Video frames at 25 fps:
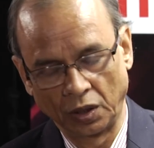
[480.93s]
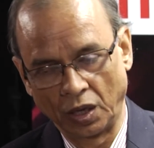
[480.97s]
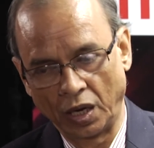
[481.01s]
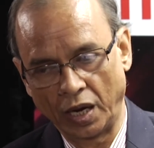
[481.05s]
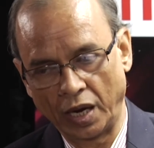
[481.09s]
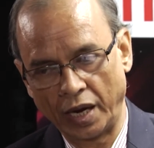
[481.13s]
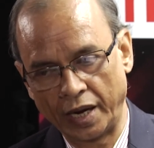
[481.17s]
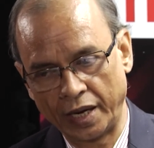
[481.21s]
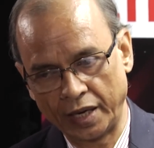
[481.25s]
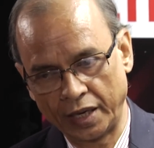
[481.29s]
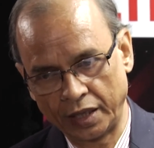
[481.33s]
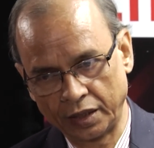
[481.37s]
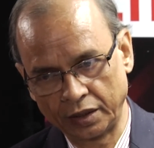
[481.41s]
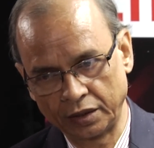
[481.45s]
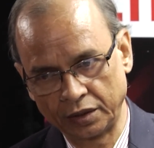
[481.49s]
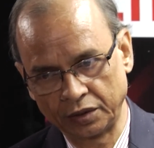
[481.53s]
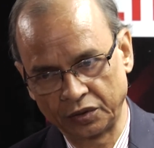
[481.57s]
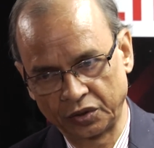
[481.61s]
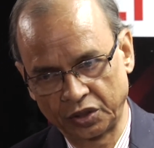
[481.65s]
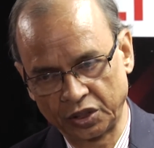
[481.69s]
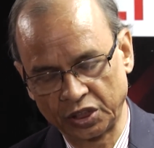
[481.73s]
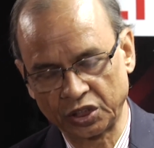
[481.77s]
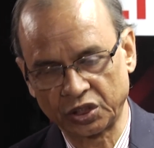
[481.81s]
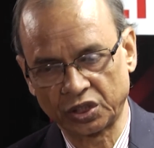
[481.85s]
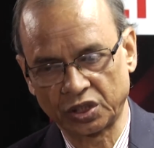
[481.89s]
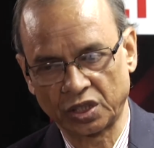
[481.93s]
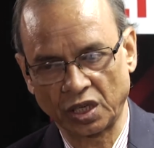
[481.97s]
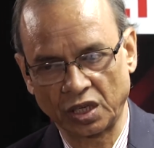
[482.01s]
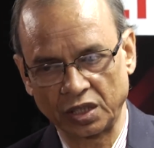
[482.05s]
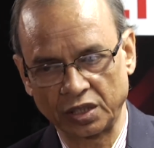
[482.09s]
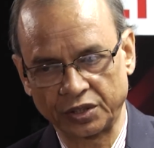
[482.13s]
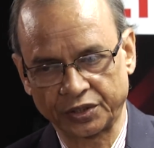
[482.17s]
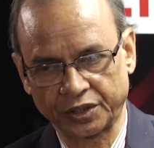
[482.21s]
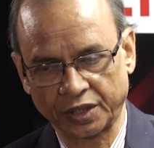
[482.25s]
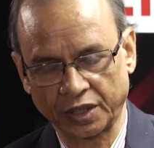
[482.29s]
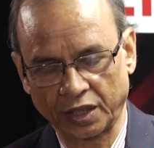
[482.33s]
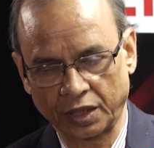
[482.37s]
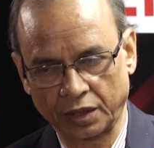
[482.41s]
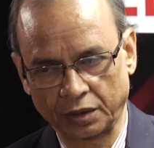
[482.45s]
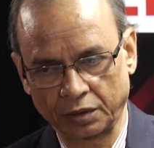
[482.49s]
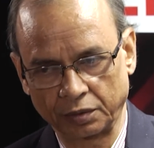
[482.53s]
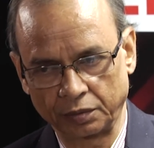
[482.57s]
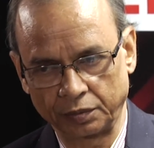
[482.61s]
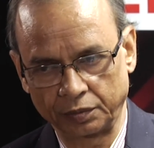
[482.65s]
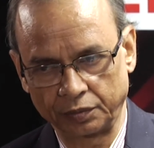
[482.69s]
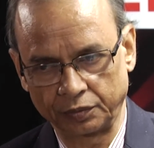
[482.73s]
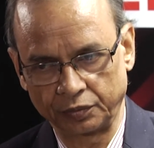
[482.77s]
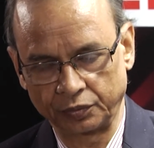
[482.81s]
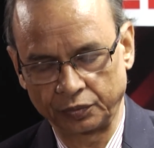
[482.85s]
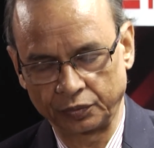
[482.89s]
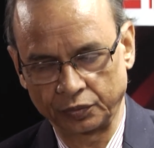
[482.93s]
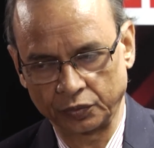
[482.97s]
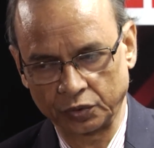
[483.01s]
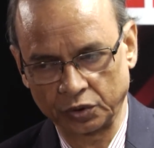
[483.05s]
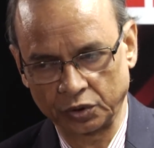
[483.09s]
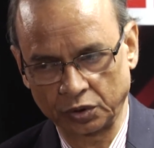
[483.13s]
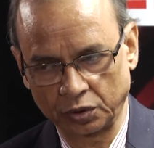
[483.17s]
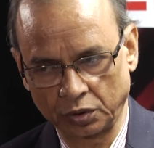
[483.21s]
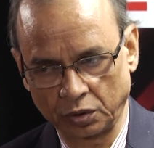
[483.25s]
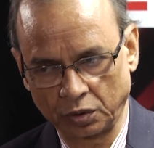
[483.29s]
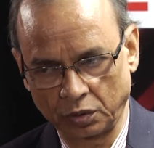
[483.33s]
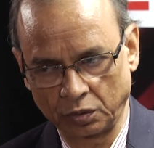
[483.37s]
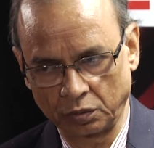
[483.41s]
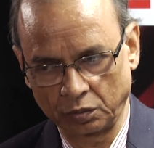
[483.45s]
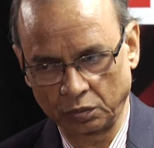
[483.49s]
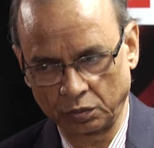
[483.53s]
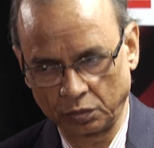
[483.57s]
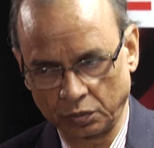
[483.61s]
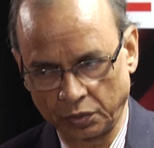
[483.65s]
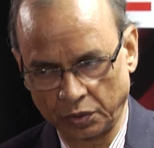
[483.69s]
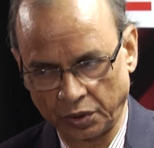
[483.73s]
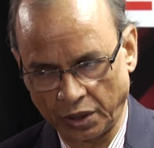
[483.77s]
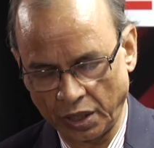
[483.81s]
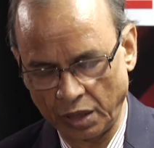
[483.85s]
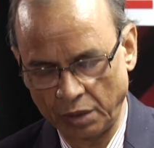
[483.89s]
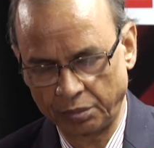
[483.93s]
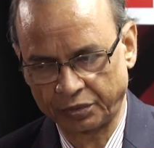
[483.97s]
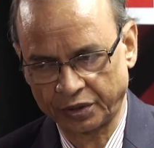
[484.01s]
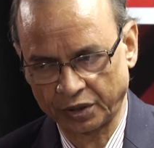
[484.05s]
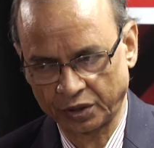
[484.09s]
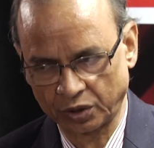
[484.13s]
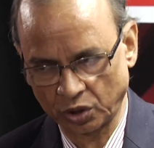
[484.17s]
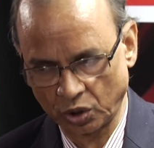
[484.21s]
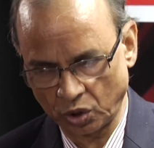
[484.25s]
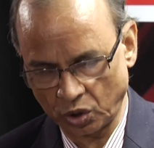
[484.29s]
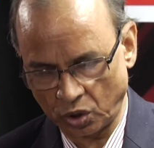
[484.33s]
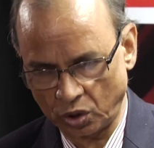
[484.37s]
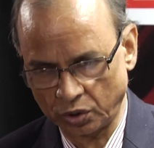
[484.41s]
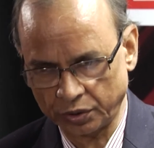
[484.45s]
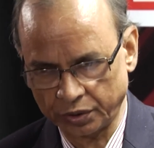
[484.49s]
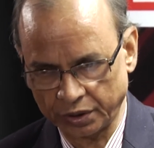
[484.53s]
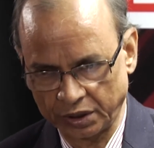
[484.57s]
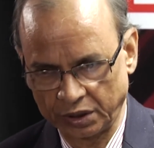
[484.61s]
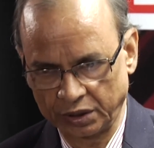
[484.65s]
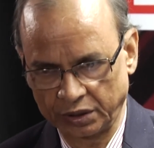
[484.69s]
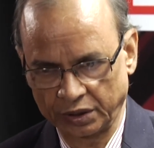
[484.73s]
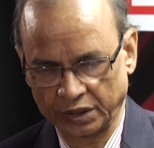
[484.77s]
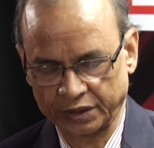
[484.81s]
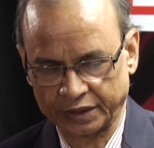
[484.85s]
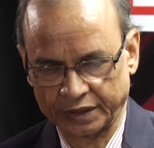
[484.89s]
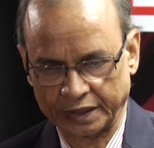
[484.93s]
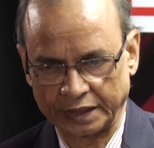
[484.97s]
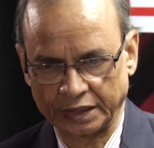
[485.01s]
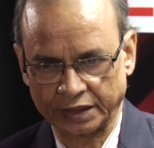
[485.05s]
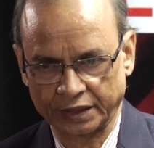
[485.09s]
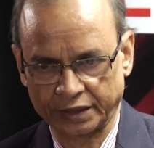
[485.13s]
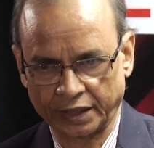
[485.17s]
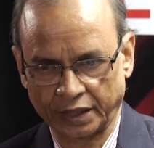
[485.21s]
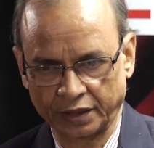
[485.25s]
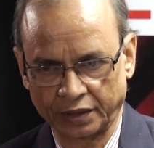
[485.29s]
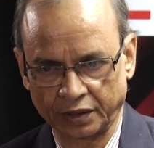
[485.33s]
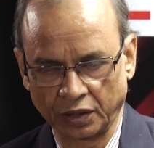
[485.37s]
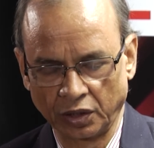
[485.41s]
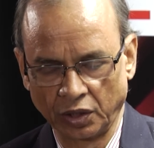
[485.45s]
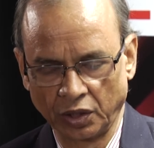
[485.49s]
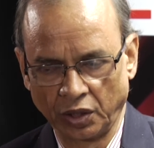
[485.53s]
and these girls are helped in a lot, in the sense that